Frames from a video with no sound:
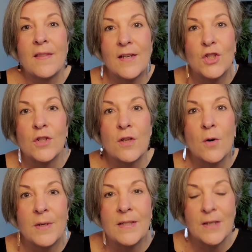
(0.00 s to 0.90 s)
they should
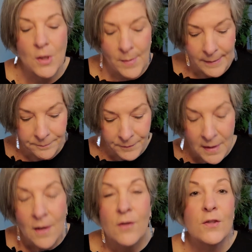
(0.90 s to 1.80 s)
go easy to go on.
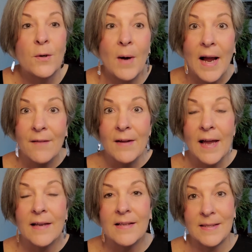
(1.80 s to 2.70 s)
So I've
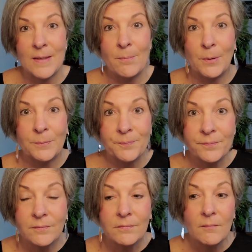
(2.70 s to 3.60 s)
gotten it simple.
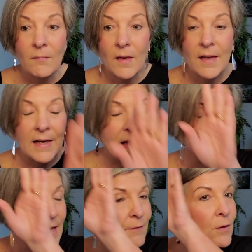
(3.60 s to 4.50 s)
And again,
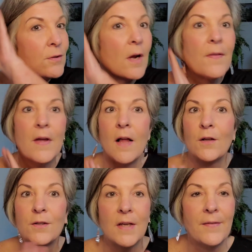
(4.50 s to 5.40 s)
I've used all the
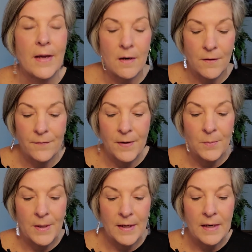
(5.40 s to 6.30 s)
colors, I've had all the fun
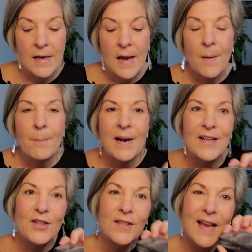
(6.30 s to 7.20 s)
with it, but I
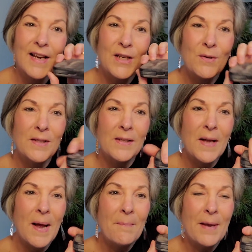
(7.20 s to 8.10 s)
just kind of use a little
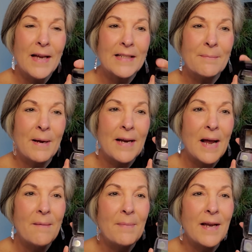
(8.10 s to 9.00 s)
compact. And my
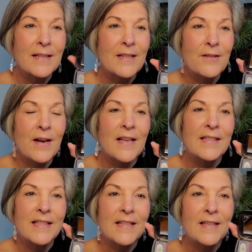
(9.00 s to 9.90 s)
compact here has
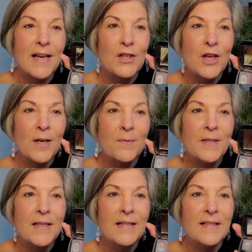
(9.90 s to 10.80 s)
6 eyeshadows
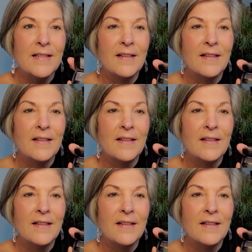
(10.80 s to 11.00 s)
in it.